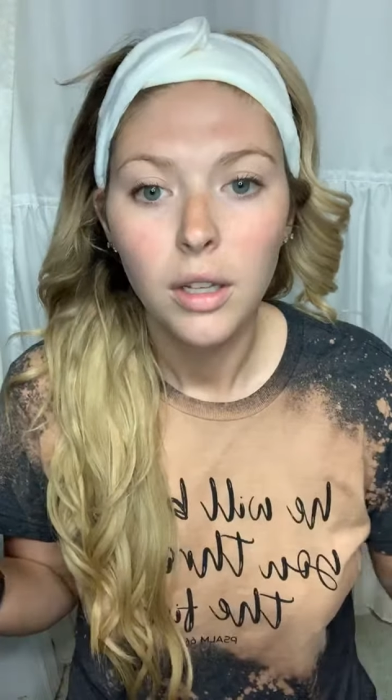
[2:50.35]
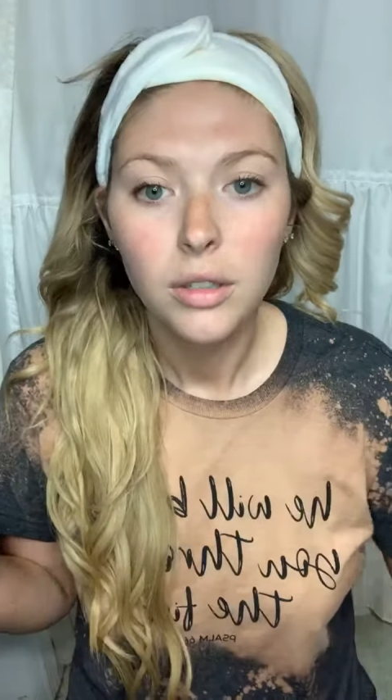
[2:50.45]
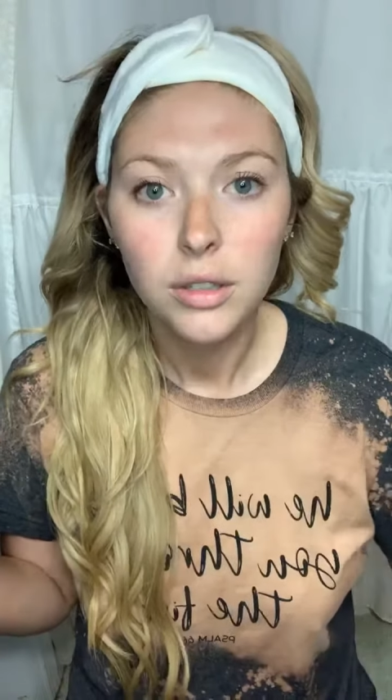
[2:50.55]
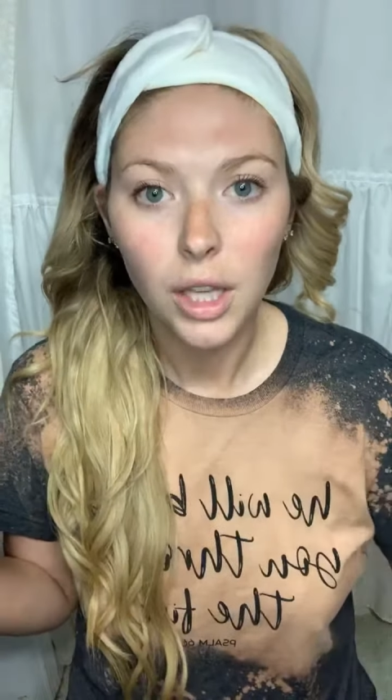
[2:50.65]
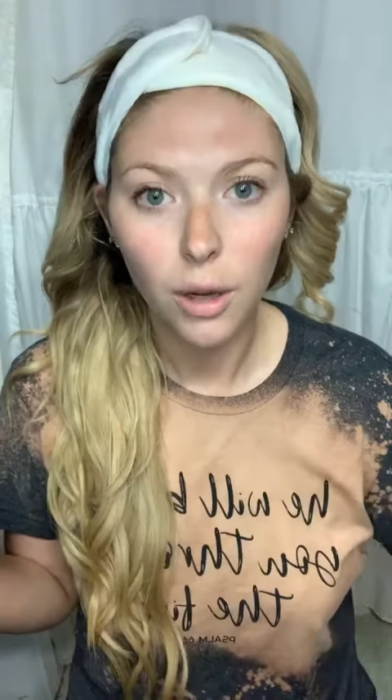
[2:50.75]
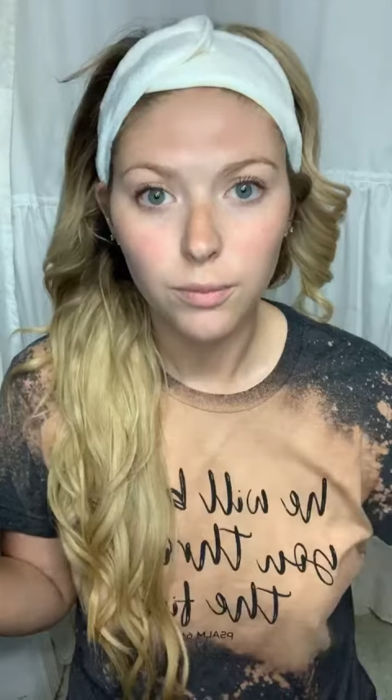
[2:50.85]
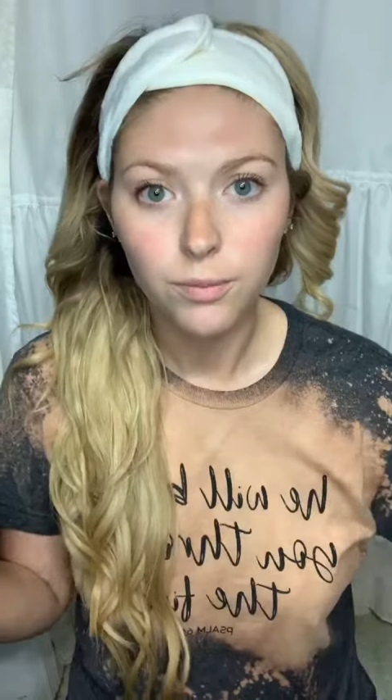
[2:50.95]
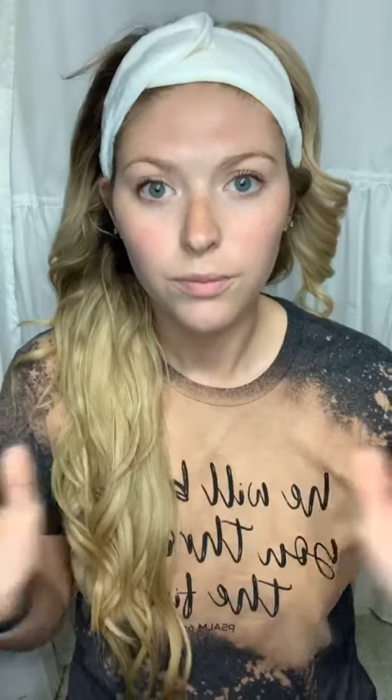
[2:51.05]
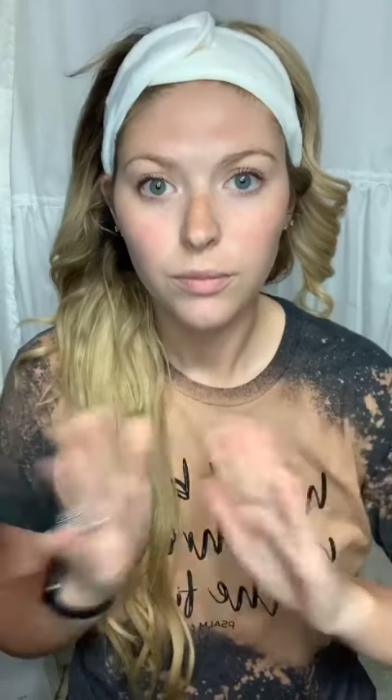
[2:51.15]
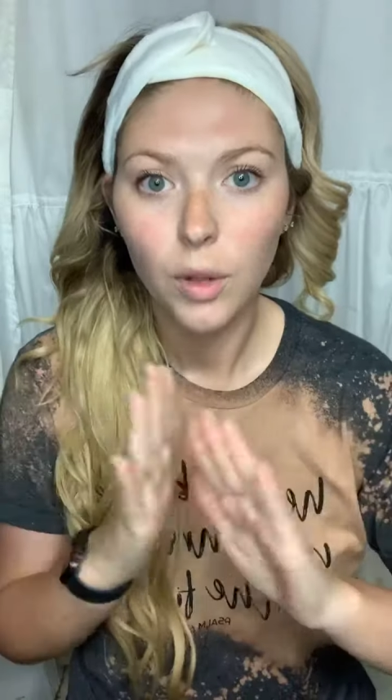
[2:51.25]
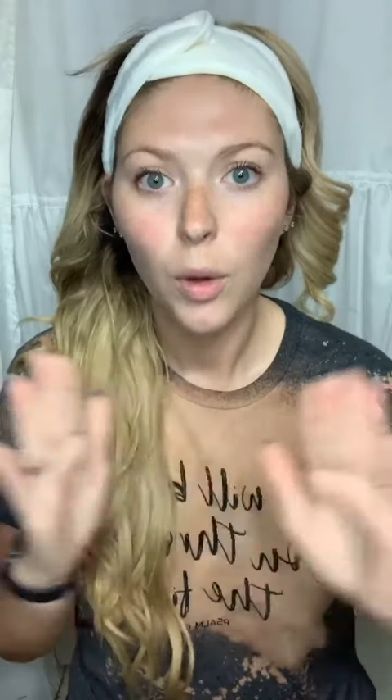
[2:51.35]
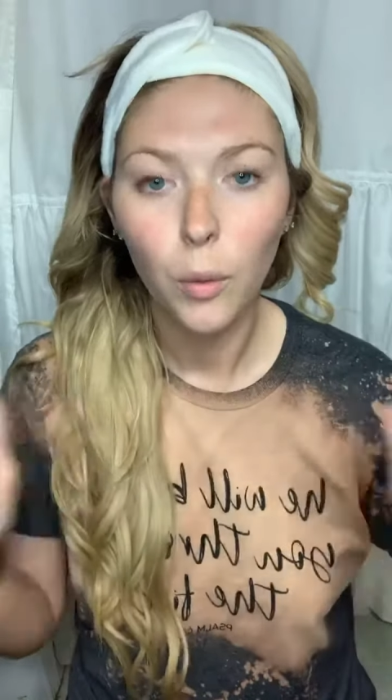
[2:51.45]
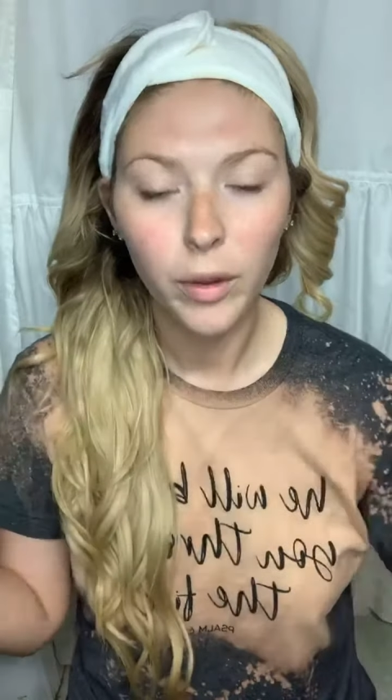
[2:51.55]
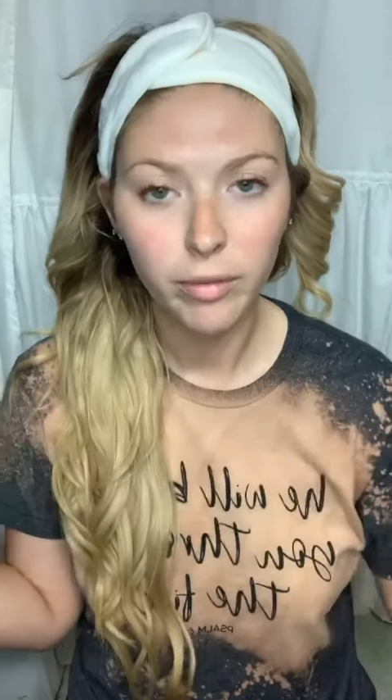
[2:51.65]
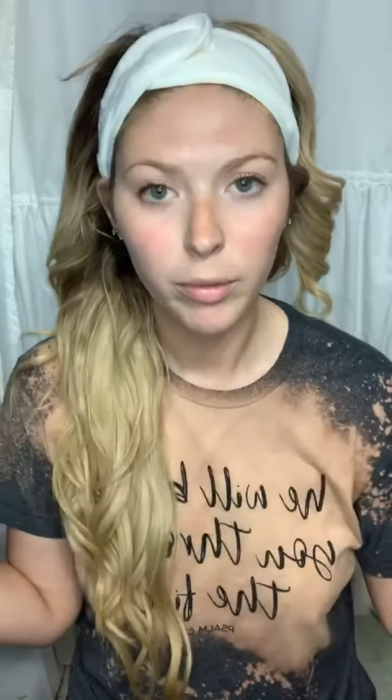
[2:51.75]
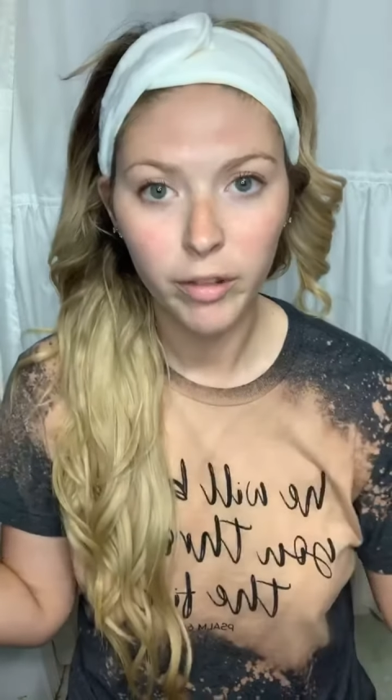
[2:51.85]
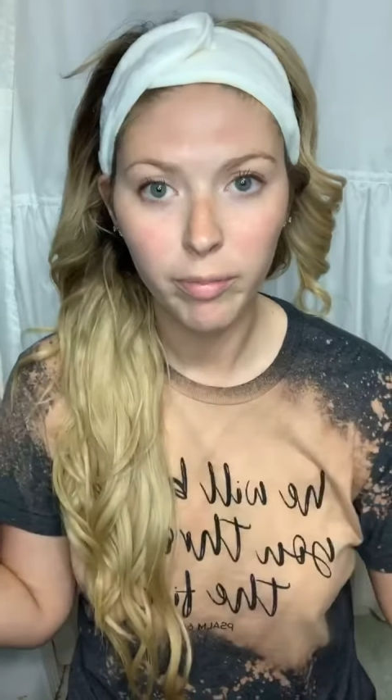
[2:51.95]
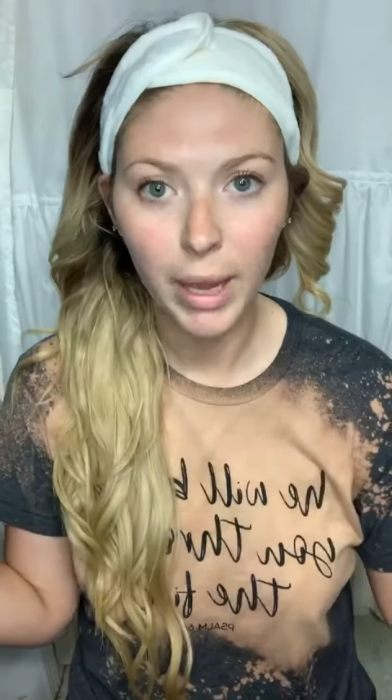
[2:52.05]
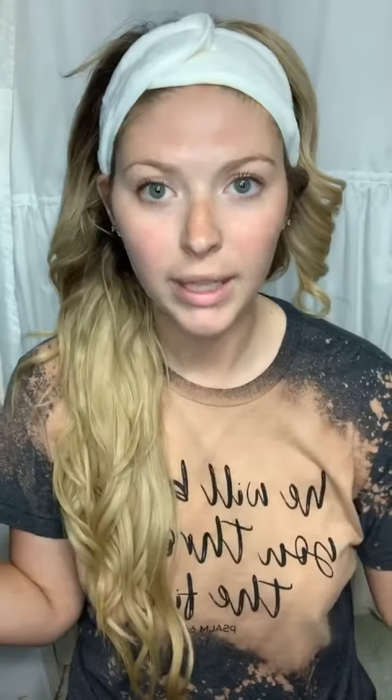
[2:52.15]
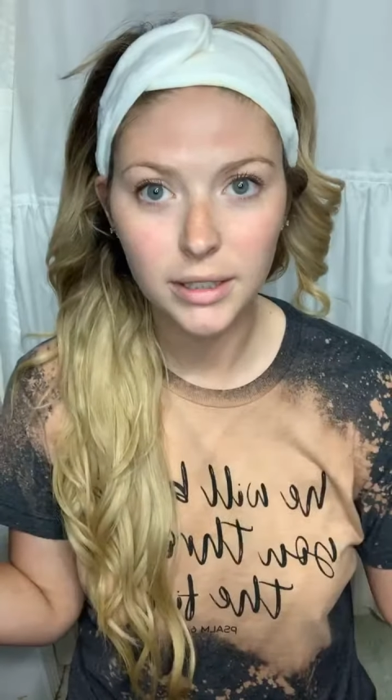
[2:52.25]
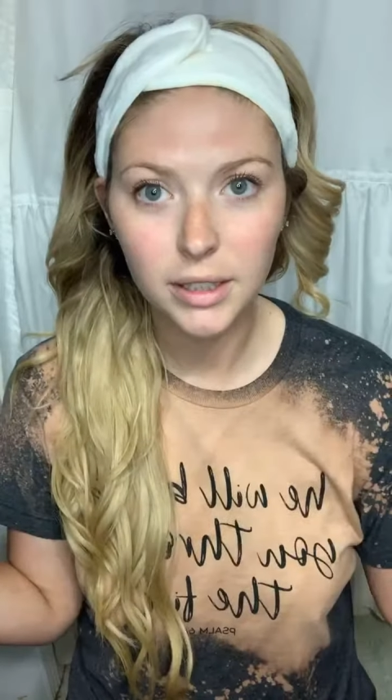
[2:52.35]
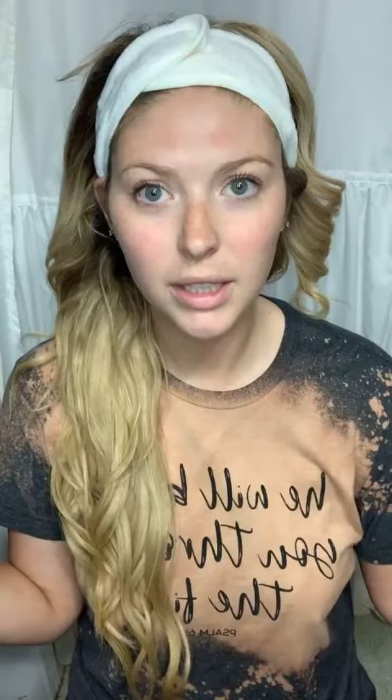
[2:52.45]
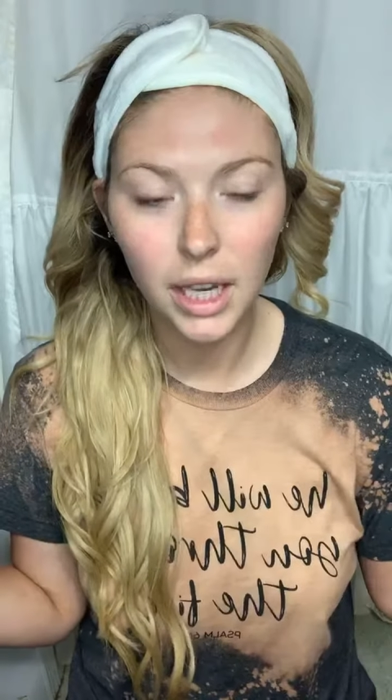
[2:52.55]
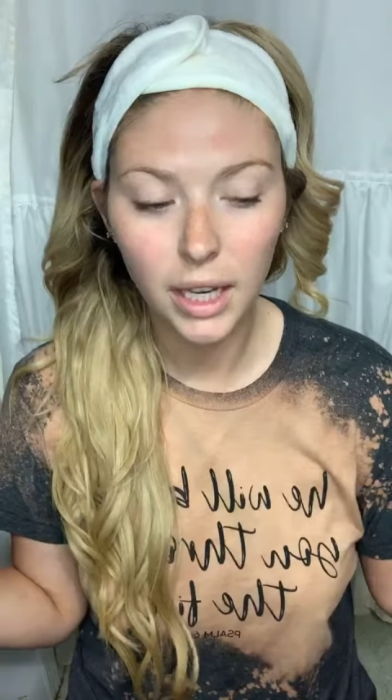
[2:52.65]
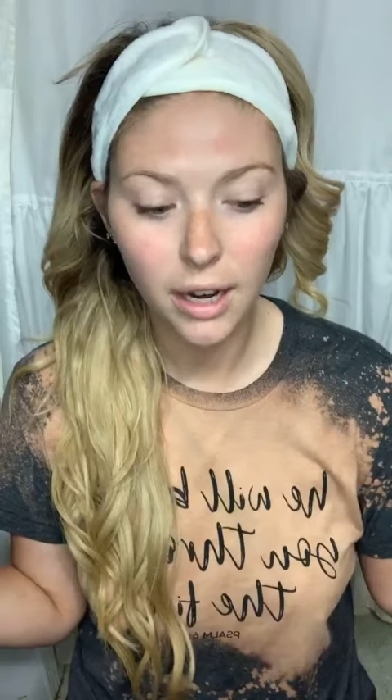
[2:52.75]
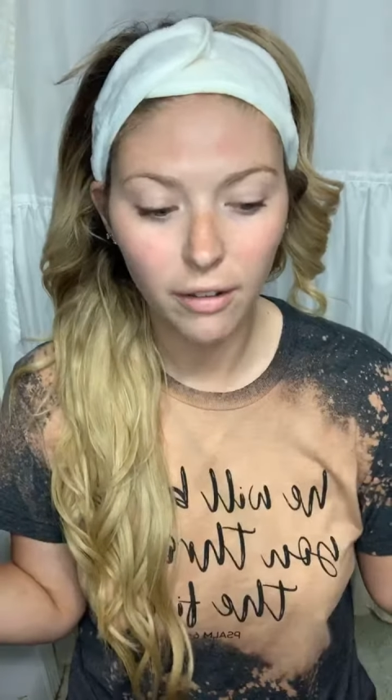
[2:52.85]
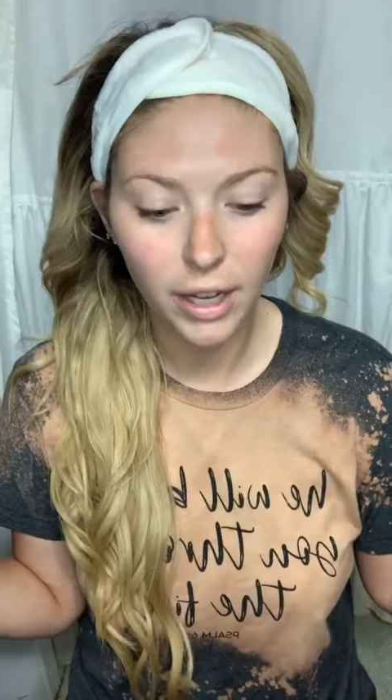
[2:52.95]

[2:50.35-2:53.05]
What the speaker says: So, we've moved past the skincare